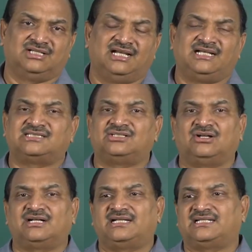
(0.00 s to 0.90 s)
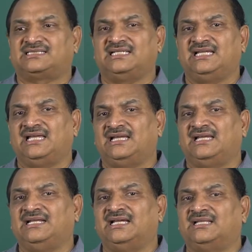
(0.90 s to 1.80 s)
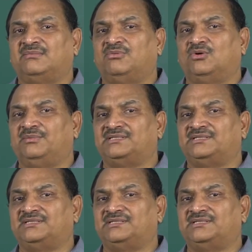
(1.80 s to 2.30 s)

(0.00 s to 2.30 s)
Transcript: It is not, say, any other board.